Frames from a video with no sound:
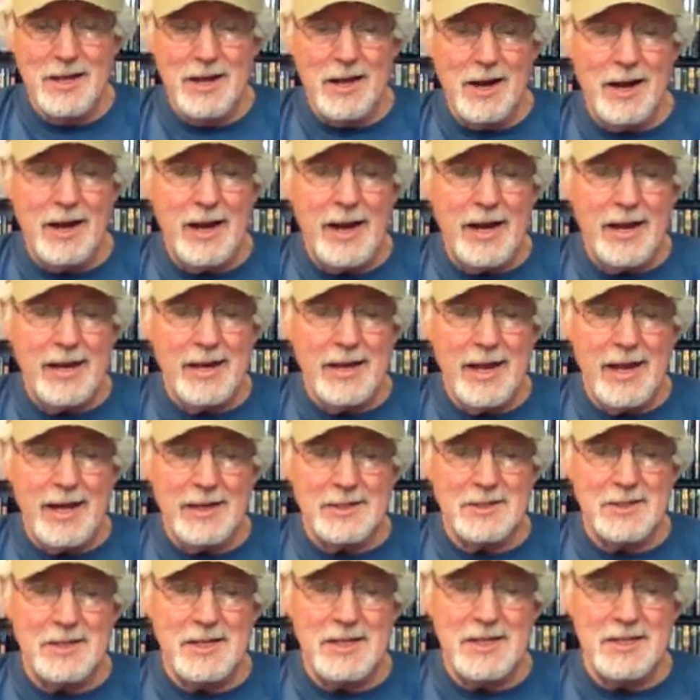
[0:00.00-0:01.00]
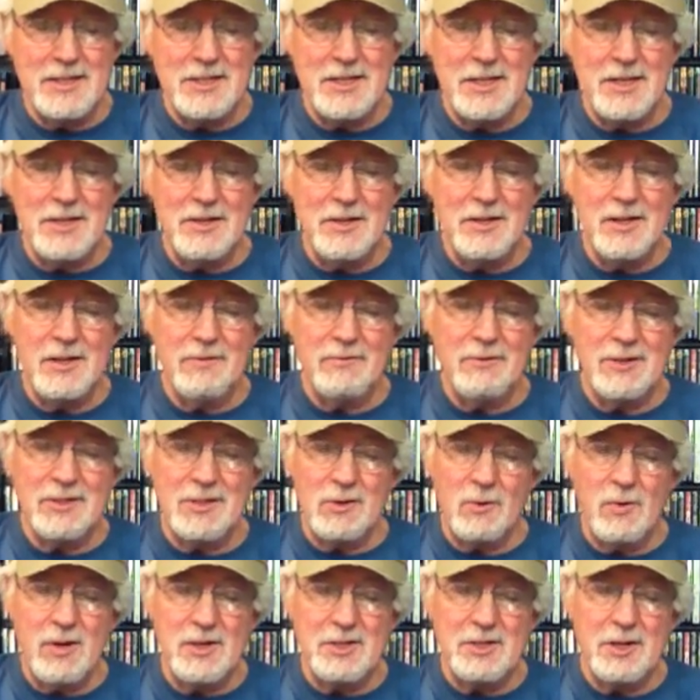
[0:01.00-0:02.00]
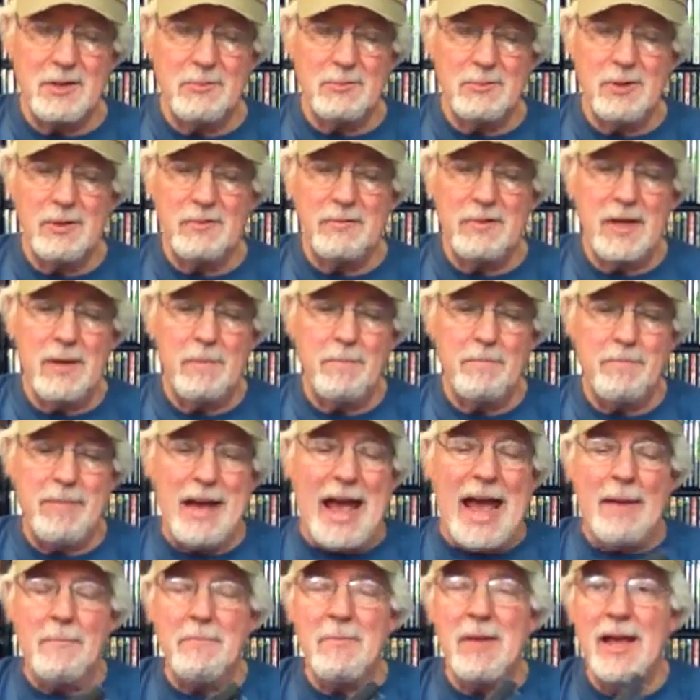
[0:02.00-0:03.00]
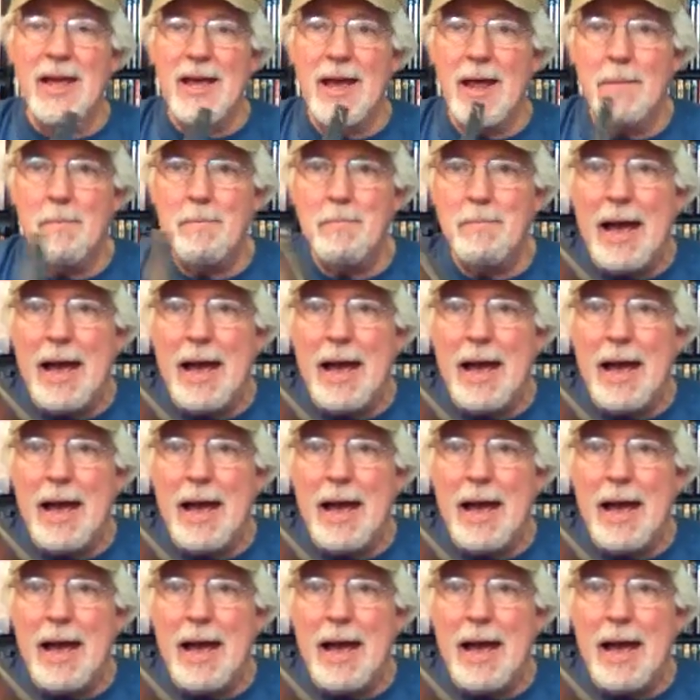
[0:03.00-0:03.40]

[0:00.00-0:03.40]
All right, next, DC Universe original movie, Batman,